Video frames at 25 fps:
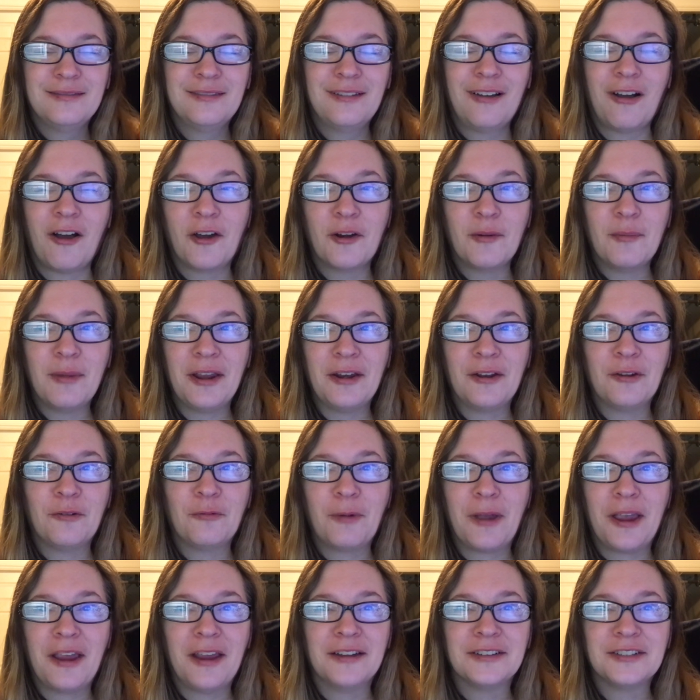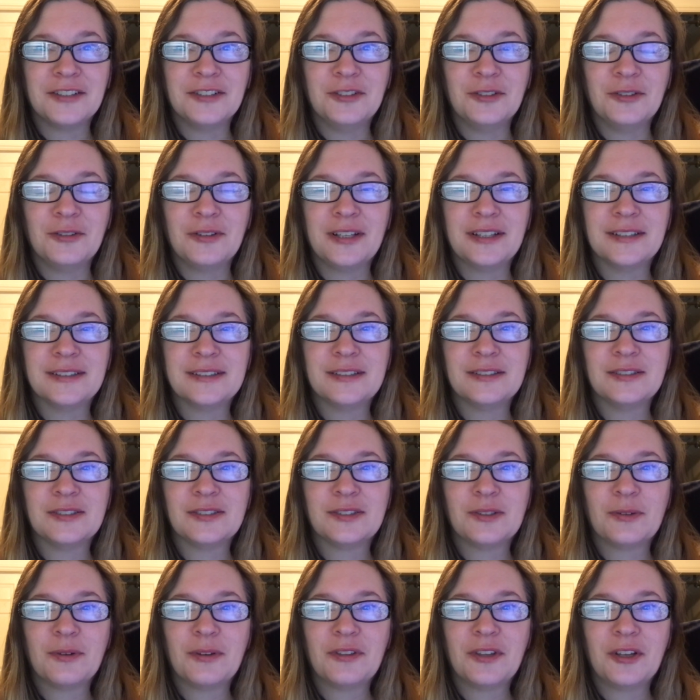automated way to do this. And
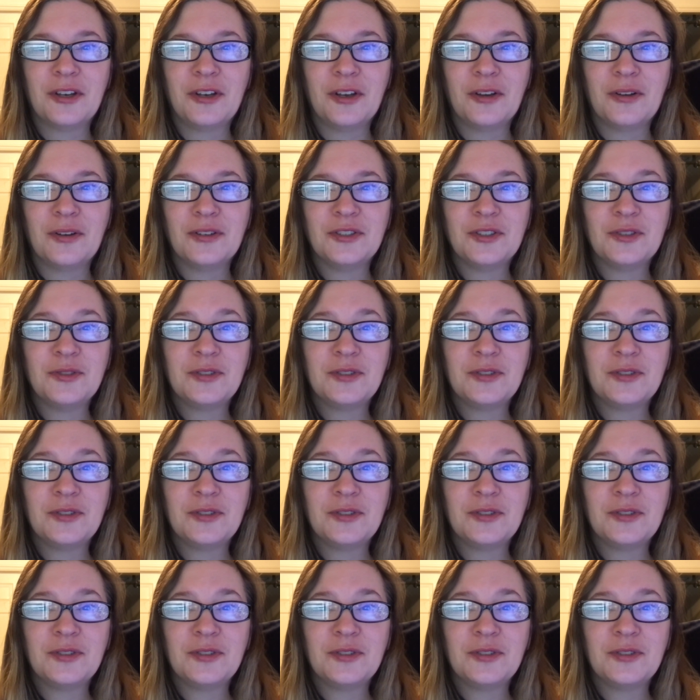so what they do is you